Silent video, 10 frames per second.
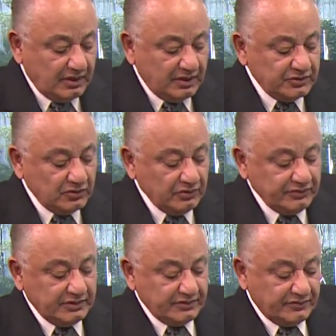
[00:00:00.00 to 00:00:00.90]
In
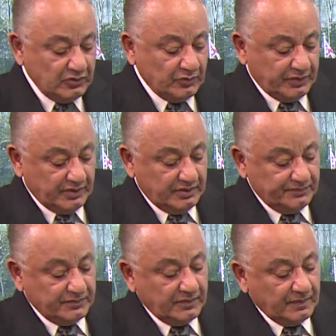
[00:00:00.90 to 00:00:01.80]
northern Ethiopia,
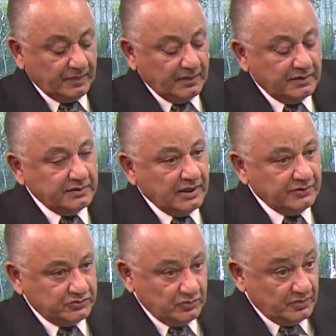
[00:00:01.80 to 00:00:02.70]
now
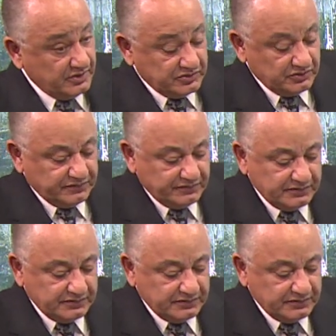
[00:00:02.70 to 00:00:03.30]
2 months of